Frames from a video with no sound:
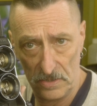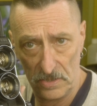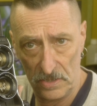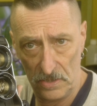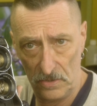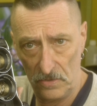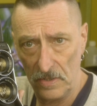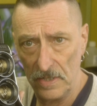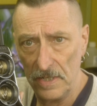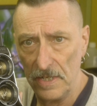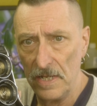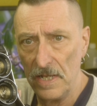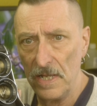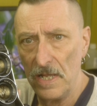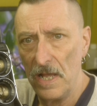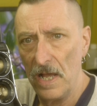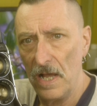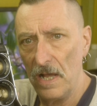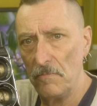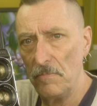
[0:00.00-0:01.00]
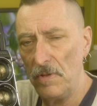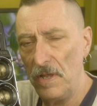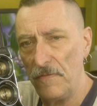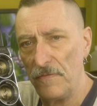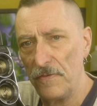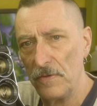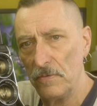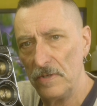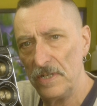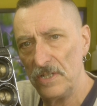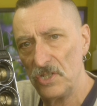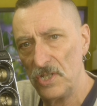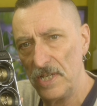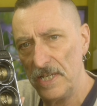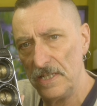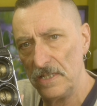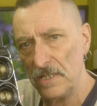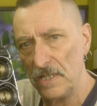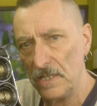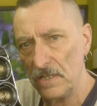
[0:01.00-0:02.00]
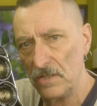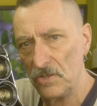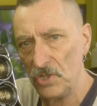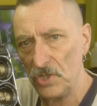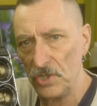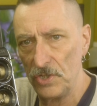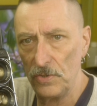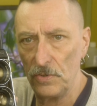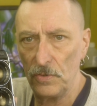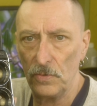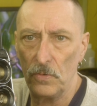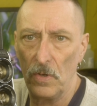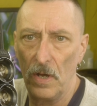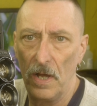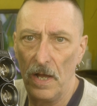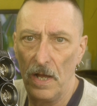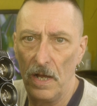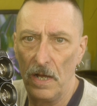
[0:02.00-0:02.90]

So if you're intending to